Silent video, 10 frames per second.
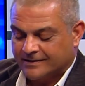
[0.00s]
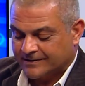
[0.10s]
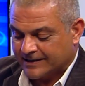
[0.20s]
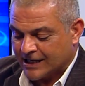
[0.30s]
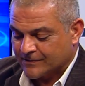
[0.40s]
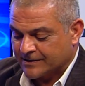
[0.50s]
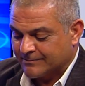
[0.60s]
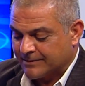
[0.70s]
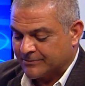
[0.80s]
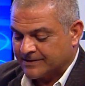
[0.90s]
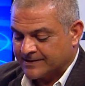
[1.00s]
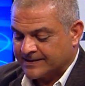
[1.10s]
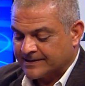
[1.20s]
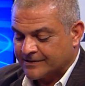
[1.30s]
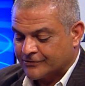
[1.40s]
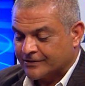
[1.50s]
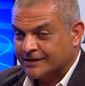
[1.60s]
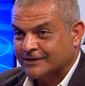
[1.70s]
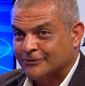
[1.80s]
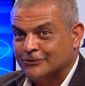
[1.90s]
the council member's
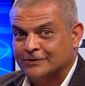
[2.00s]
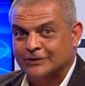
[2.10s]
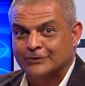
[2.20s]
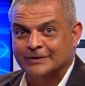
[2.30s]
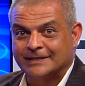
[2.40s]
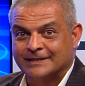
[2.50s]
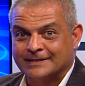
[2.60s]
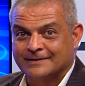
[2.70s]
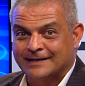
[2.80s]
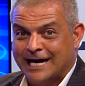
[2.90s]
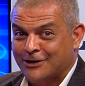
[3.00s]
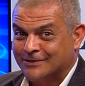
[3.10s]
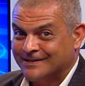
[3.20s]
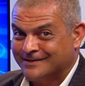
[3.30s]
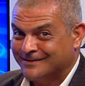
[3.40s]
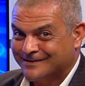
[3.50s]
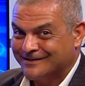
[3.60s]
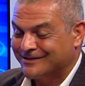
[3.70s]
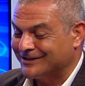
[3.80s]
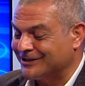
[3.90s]
district also houses
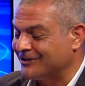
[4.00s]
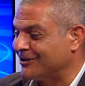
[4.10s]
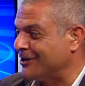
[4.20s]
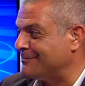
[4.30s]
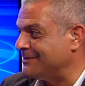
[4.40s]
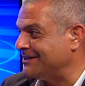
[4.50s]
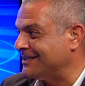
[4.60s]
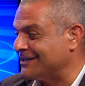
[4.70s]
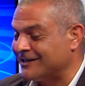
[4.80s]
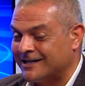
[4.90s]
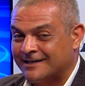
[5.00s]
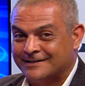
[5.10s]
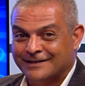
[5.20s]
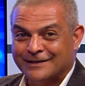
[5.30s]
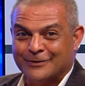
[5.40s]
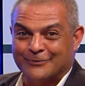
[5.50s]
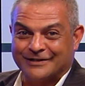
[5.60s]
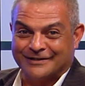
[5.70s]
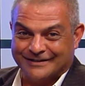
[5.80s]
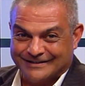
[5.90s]
a little Armenia, and
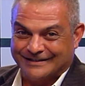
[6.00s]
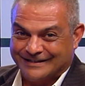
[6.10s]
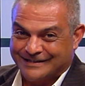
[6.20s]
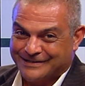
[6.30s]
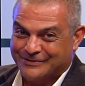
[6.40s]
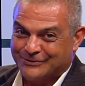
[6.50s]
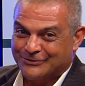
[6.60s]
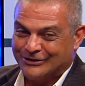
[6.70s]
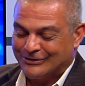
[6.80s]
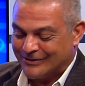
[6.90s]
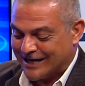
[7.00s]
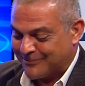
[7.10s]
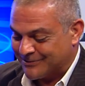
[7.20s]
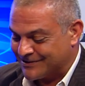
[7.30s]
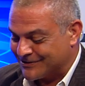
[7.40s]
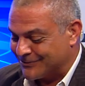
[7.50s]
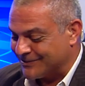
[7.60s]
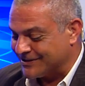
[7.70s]
where this studio happens to be.